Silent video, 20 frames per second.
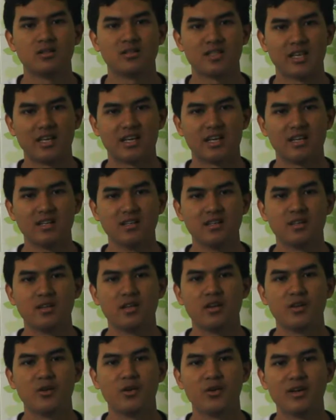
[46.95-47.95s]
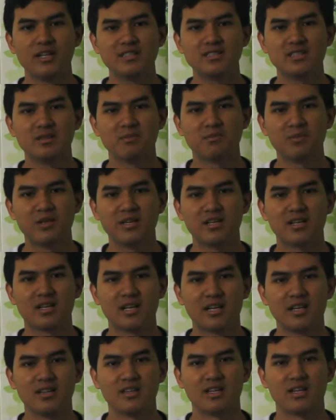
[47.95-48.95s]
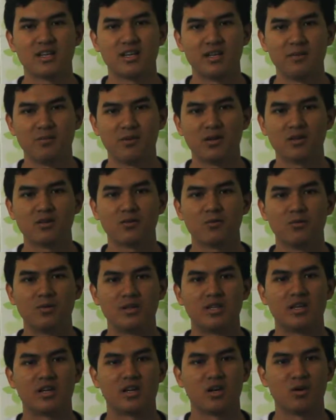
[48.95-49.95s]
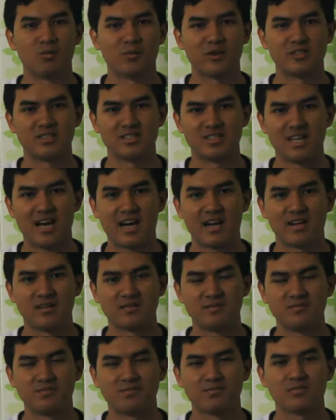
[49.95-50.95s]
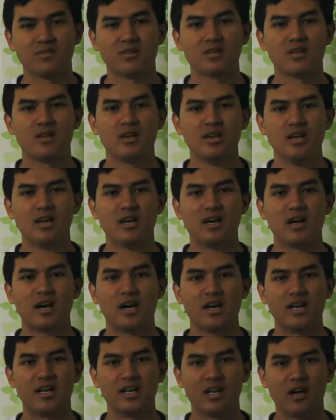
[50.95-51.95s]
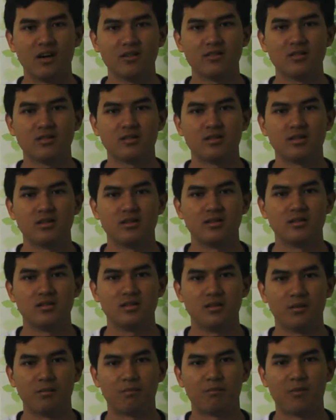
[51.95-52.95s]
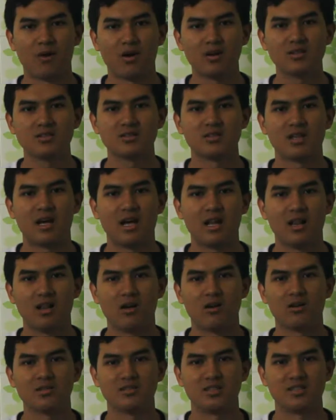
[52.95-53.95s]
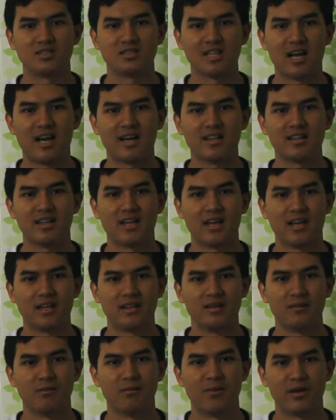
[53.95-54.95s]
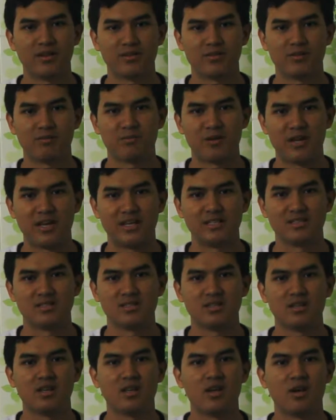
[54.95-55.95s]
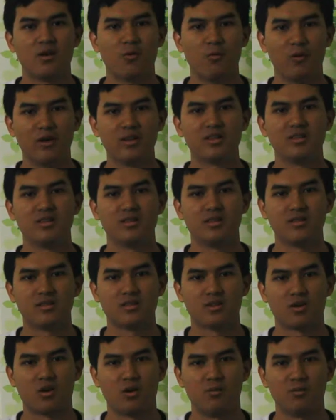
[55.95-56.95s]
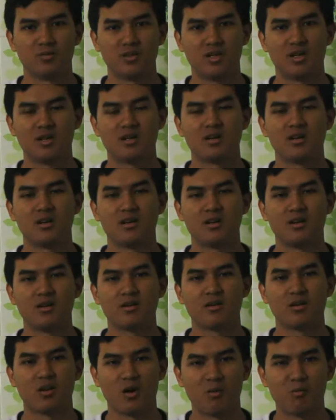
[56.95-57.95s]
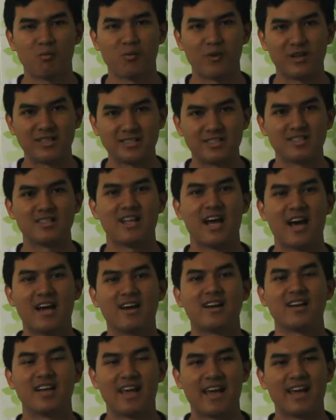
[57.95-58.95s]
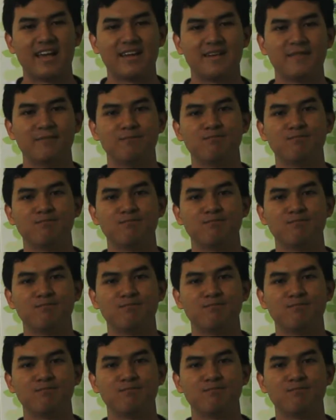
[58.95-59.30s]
Second, you can simply clean the keyboard with a compressed air. Clean out the part along the side and the battery place with compressed air again.